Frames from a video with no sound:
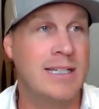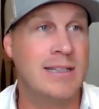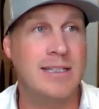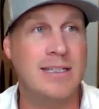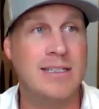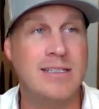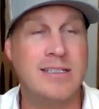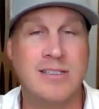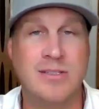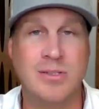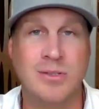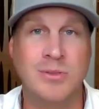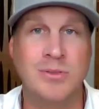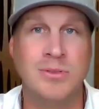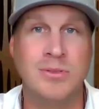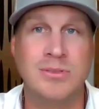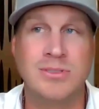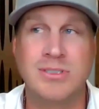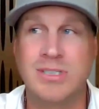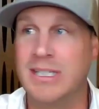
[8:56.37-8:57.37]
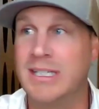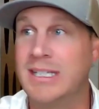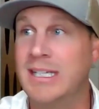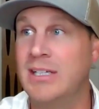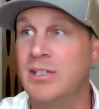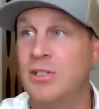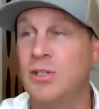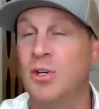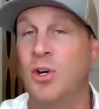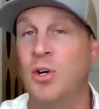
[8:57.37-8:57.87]
This tool to
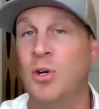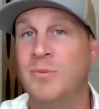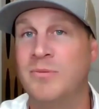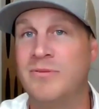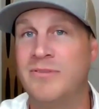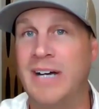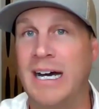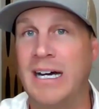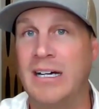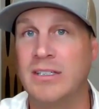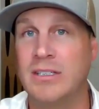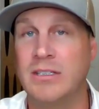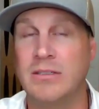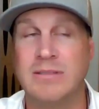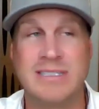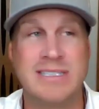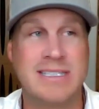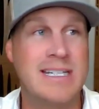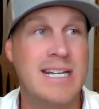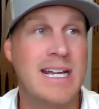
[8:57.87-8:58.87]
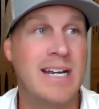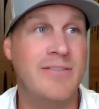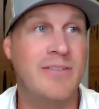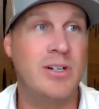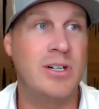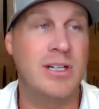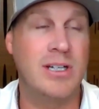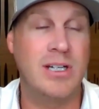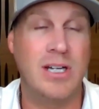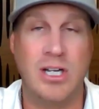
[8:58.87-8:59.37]
get your home value is
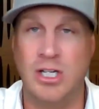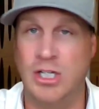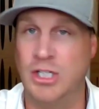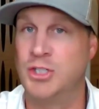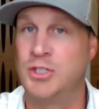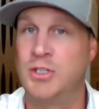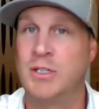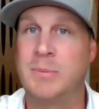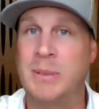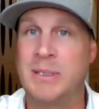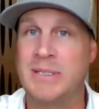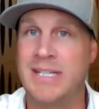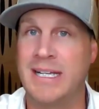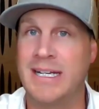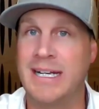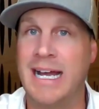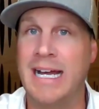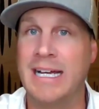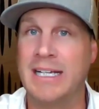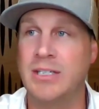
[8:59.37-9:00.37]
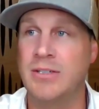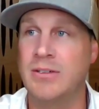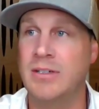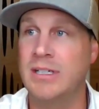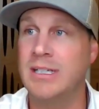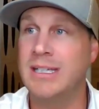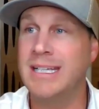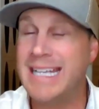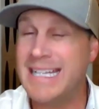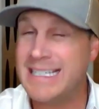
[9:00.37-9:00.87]
never 100% accurate.